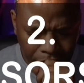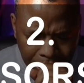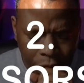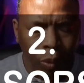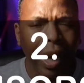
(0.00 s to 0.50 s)

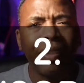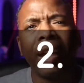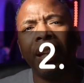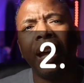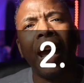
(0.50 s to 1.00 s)
is a great
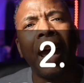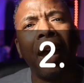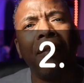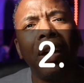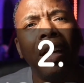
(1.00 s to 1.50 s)
thing to
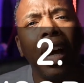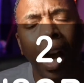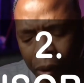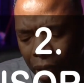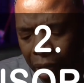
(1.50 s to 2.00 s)
have.
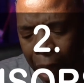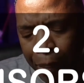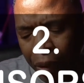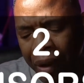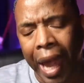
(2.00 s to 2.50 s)
I want to
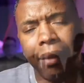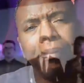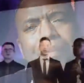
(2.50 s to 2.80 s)
clap on that.